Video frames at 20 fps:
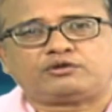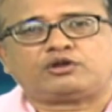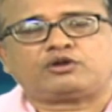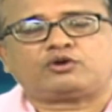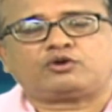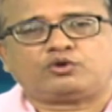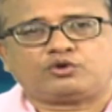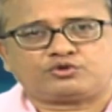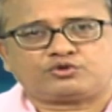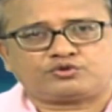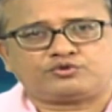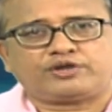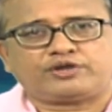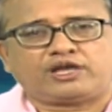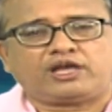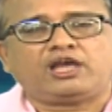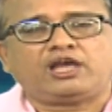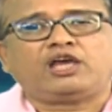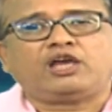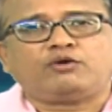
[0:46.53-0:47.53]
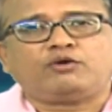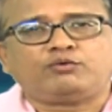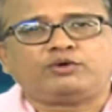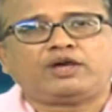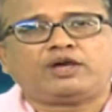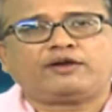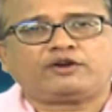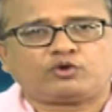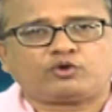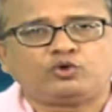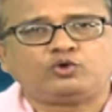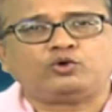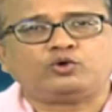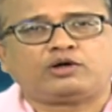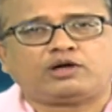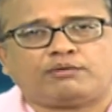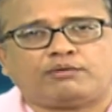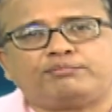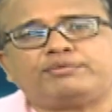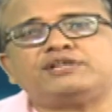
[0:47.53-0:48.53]
We are going to compress it a little
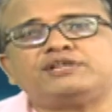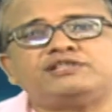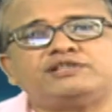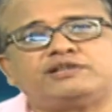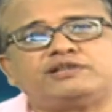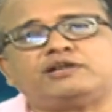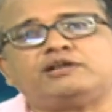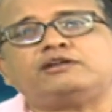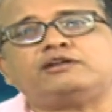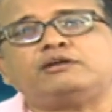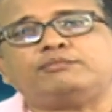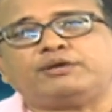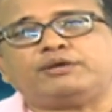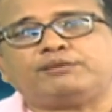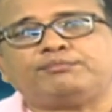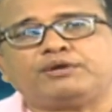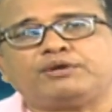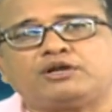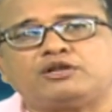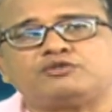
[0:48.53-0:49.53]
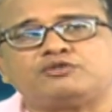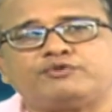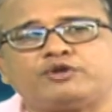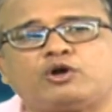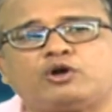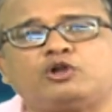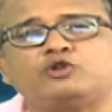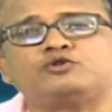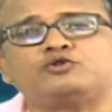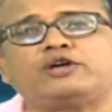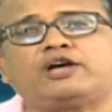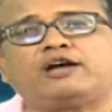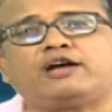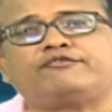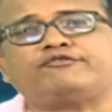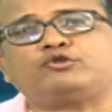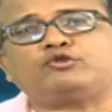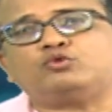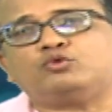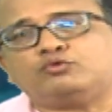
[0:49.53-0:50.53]
bit because we also have to
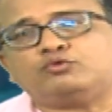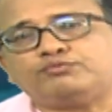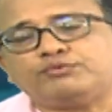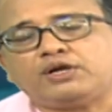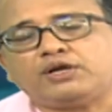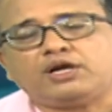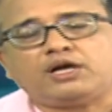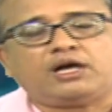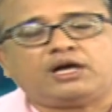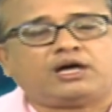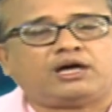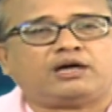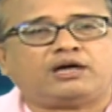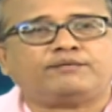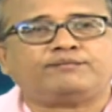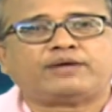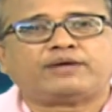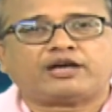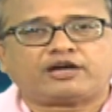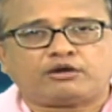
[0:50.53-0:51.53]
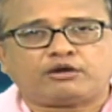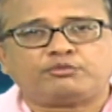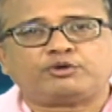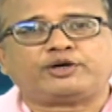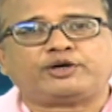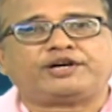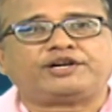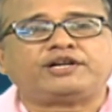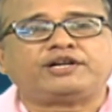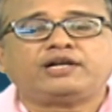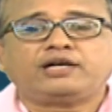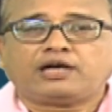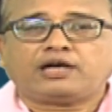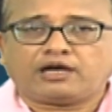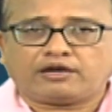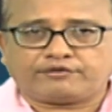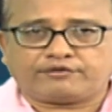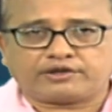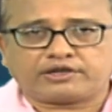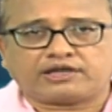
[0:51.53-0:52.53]
accommodate our other
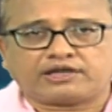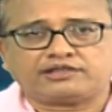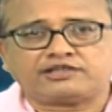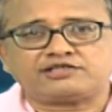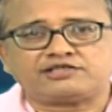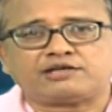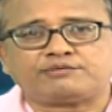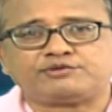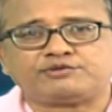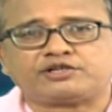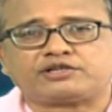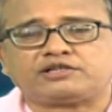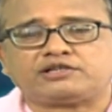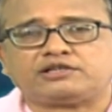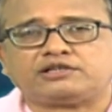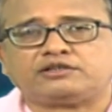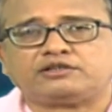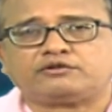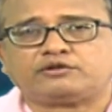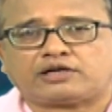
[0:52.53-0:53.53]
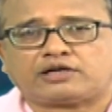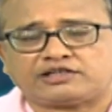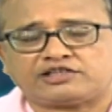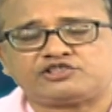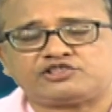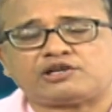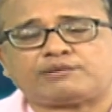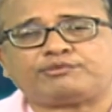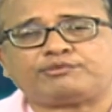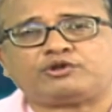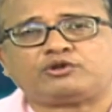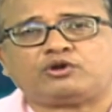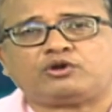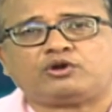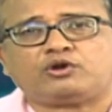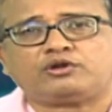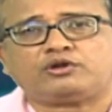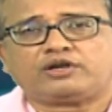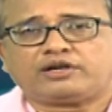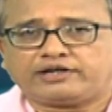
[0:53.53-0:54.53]
subject or other chapter on network
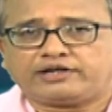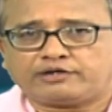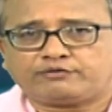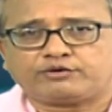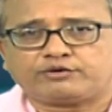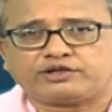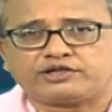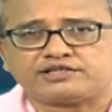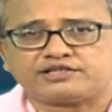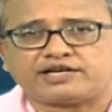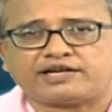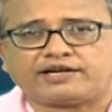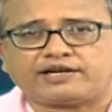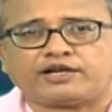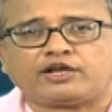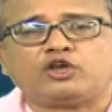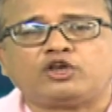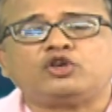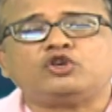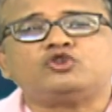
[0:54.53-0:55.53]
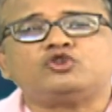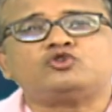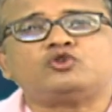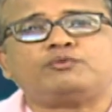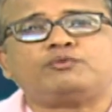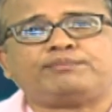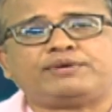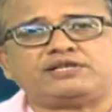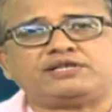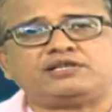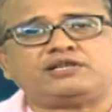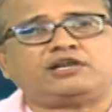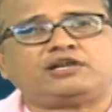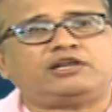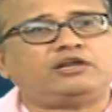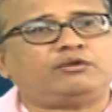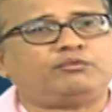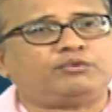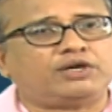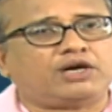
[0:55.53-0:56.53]
designing. So, basically we are going to
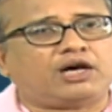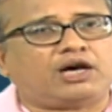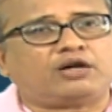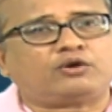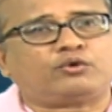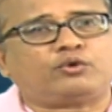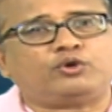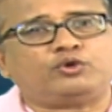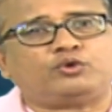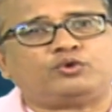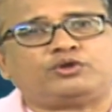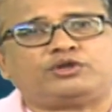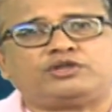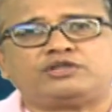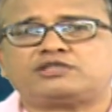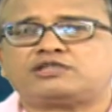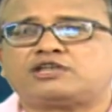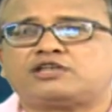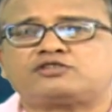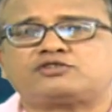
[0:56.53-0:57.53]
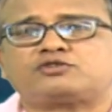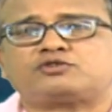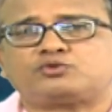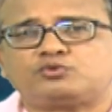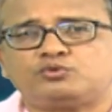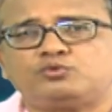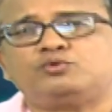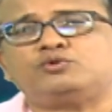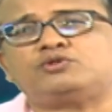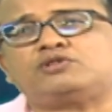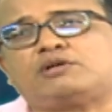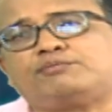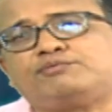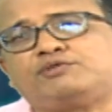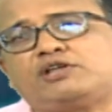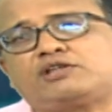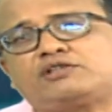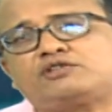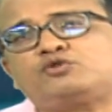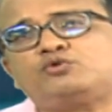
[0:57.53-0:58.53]
discuss two chapters today.